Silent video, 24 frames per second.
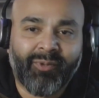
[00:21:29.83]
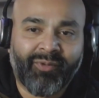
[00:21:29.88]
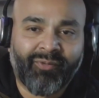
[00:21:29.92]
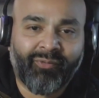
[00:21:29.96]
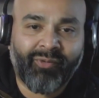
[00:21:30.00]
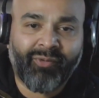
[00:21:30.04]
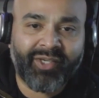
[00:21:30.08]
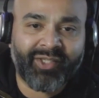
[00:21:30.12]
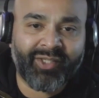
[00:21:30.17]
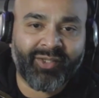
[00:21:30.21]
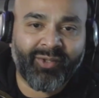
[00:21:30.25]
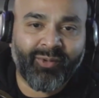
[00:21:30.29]
with
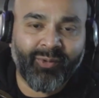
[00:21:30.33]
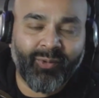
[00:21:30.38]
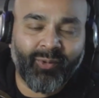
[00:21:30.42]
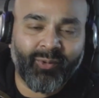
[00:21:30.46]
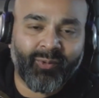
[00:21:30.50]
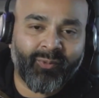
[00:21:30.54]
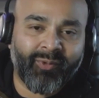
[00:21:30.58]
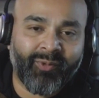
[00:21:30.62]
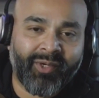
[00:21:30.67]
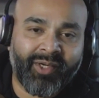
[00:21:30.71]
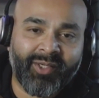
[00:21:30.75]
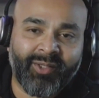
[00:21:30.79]
fresh
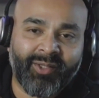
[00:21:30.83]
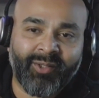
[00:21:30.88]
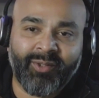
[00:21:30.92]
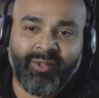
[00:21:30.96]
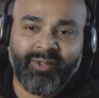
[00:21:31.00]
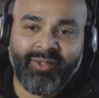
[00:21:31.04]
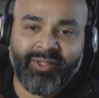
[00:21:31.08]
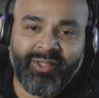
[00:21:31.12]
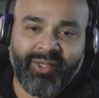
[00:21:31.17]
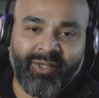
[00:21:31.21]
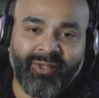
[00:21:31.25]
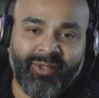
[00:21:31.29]
thought,
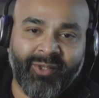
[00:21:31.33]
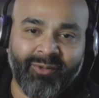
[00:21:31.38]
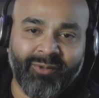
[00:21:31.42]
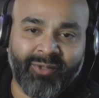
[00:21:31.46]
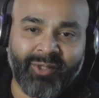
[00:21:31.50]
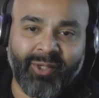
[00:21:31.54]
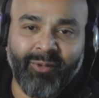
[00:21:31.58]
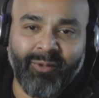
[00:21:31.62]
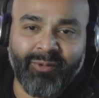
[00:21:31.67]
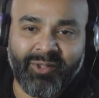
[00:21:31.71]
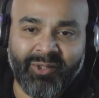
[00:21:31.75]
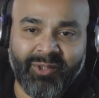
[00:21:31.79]
while,
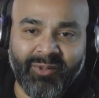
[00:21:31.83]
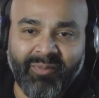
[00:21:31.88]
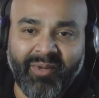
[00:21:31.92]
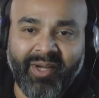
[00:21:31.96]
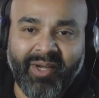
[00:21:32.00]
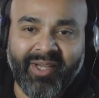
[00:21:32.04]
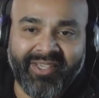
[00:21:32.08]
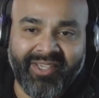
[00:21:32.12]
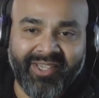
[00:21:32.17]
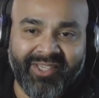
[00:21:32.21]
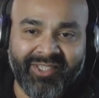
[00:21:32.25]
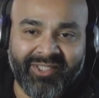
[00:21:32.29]
those closer to
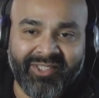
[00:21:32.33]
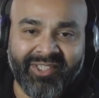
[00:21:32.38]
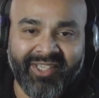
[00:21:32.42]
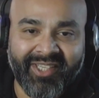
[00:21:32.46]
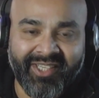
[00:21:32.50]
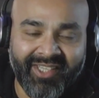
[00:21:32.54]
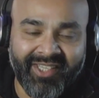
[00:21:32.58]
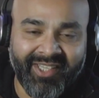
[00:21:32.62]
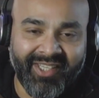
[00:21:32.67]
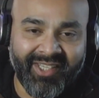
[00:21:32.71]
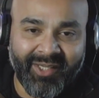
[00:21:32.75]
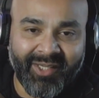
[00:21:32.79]
my age
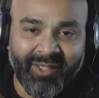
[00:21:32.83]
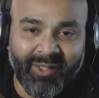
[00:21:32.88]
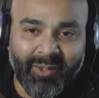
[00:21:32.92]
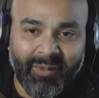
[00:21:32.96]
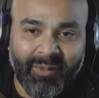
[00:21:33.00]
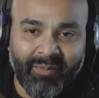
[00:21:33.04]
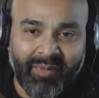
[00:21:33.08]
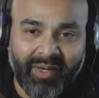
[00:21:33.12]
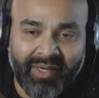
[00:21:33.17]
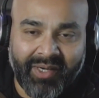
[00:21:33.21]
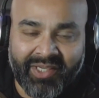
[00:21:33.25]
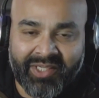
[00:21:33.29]

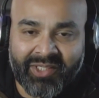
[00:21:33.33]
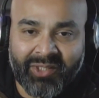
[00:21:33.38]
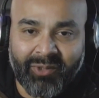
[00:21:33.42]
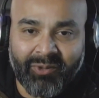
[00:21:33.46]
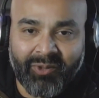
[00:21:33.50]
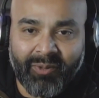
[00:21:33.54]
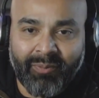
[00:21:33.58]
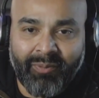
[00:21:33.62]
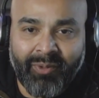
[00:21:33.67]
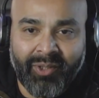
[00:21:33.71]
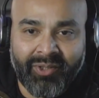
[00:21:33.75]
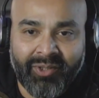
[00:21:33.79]
might
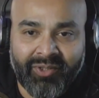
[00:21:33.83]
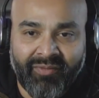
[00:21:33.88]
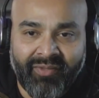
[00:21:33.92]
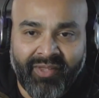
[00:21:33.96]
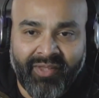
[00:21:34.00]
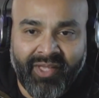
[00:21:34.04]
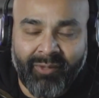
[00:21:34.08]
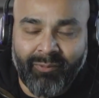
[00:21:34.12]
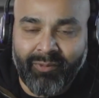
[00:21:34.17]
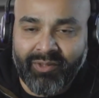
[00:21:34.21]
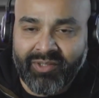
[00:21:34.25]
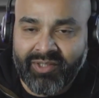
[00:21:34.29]
extol the pearls of
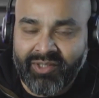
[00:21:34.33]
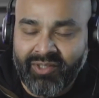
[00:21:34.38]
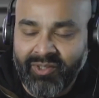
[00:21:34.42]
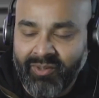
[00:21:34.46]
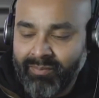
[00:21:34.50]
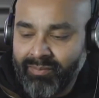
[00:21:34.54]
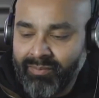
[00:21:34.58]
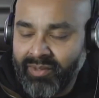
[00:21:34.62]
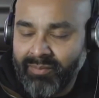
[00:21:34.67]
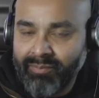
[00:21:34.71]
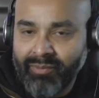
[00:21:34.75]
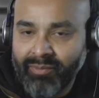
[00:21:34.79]
their
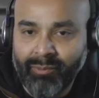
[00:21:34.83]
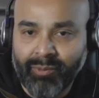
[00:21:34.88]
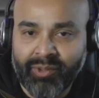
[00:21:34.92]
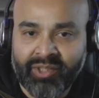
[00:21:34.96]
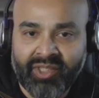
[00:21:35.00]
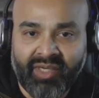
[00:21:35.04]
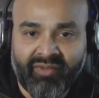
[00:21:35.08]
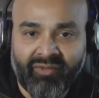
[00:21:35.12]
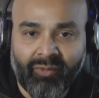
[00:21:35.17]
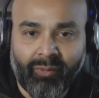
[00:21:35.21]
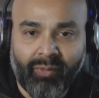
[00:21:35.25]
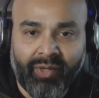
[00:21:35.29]
wisdom. But
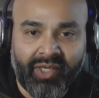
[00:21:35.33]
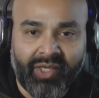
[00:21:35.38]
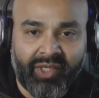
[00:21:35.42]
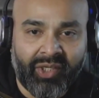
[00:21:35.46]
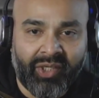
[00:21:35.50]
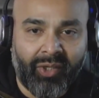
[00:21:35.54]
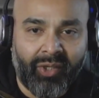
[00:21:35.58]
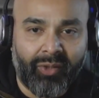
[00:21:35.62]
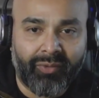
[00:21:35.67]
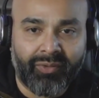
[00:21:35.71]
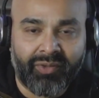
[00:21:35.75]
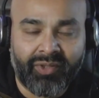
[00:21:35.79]
whichever way it
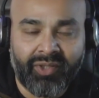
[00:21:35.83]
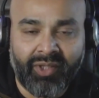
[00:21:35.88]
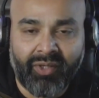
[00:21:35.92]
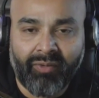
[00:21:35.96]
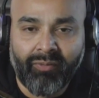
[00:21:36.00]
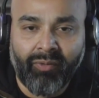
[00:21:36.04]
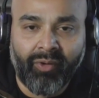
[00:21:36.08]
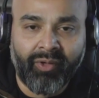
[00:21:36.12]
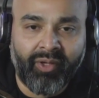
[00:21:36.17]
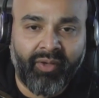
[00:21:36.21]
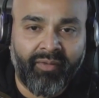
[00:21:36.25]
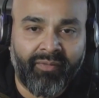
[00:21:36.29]
goes,
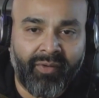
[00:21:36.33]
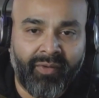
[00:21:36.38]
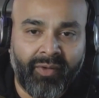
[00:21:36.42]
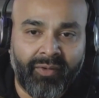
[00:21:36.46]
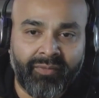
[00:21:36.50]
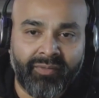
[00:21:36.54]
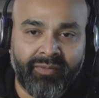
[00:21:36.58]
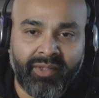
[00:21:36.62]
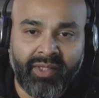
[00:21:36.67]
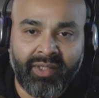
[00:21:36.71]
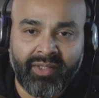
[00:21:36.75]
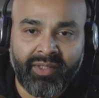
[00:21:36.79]

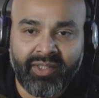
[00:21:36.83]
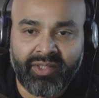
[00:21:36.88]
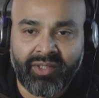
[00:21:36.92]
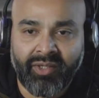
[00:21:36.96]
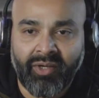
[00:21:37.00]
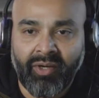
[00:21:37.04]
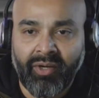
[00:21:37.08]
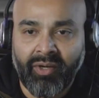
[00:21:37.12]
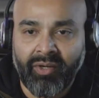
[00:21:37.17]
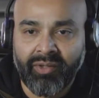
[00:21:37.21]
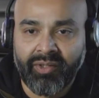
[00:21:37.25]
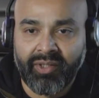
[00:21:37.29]
RocketPhone and its
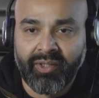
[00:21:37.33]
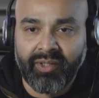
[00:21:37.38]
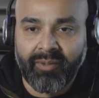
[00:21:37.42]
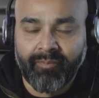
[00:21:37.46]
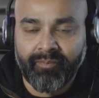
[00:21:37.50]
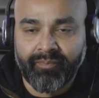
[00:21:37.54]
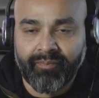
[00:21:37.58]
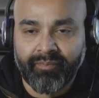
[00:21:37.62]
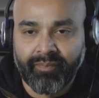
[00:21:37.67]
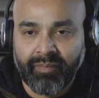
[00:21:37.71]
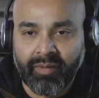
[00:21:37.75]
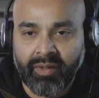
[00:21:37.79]

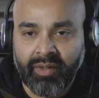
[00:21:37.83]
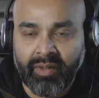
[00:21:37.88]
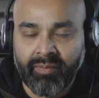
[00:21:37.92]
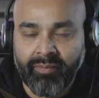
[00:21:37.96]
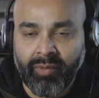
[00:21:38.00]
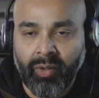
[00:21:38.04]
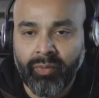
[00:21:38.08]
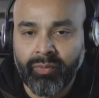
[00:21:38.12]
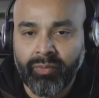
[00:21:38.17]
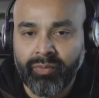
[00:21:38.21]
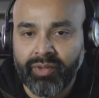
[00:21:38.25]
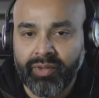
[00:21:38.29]
Ohana
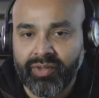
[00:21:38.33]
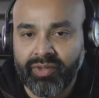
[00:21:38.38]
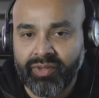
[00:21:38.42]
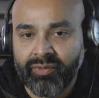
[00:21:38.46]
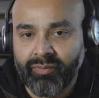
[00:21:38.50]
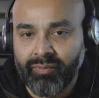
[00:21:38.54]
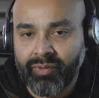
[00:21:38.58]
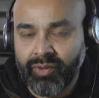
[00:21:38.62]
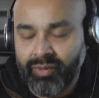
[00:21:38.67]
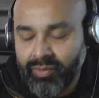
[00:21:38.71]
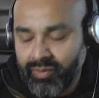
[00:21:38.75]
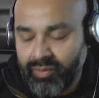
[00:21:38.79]

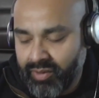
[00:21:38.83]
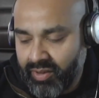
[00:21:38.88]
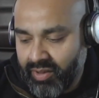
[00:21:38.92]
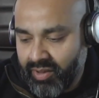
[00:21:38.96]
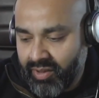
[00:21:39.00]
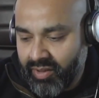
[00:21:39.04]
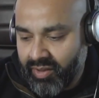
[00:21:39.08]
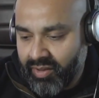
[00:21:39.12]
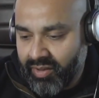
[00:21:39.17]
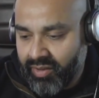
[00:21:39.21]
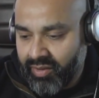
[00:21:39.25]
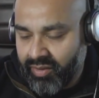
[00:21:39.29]
owners will
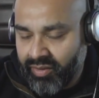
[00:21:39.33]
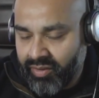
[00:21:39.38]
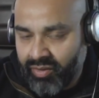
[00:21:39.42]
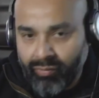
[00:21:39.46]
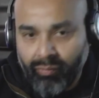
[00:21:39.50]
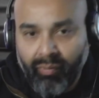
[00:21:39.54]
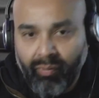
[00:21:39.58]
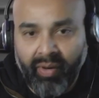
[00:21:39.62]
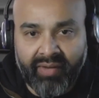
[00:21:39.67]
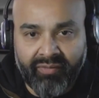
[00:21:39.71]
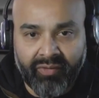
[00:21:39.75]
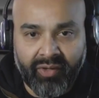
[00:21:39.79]

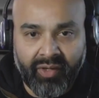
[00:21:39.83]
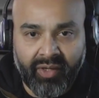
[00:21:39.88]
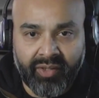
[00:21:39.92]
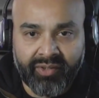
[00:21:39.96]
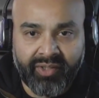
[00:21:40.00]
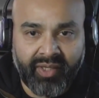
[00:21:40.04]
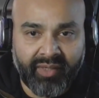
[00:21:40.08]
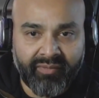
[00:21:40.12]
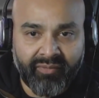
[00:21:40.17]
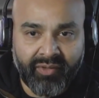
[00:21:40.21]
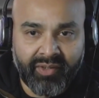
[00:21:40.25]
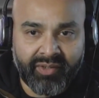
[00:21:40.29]
thrive on
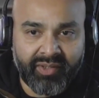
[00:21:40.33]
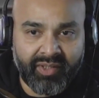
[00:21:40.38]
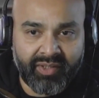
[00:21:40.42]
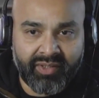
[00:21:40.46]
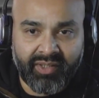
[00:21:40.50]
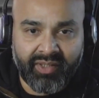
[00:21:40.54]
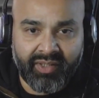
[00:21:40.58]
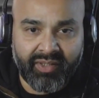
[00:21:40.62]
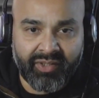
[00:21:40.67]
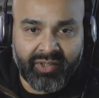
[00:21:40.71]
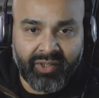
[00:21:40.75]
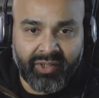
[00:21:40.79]
our
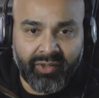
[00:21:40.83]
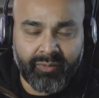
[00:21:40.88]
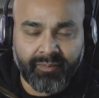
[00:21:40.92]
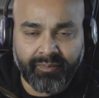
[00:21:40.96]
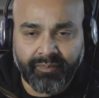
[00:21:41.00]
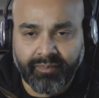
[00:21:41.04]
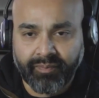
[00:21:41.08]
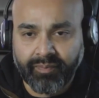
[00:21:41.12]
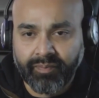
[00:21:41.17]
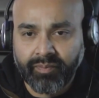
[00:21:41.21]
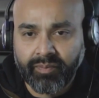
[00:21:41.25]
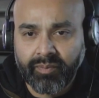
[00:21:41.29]
diversity.
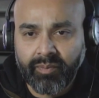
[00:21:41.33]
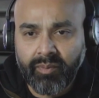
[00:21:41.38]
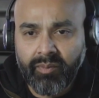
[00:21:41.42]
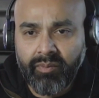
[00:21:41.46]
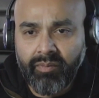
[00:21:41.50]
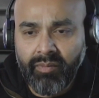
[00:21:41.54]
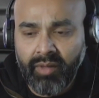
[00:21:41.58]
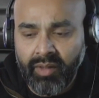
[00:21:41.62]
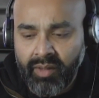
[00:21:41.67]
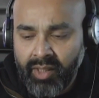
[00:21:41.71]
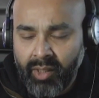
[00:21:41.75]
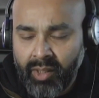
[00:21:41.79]
So
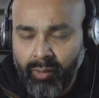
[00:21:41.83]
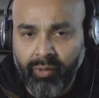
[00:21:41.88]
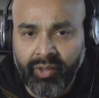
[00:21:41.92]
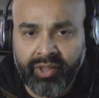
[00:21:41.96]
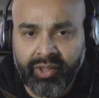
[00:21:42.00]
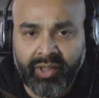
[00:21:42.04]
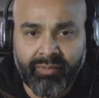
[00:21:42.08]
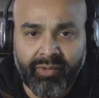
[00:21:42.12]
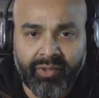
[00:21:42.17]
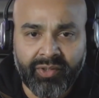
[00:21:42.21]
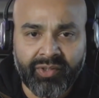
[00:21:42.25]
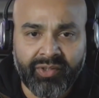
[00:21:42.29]
I
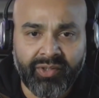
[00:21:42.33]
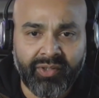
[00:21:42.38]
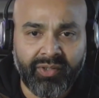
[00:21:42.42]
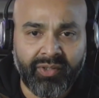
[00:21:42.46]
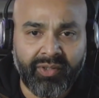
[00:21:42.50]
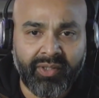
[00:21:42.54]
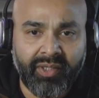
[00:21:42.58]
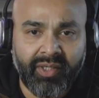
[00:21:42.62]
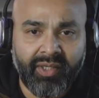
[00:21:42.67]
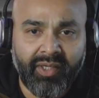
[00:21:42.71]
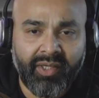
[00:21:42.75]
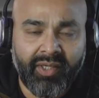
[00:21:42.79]
welcome you
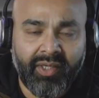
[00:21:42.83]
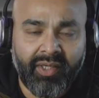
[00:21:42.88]
to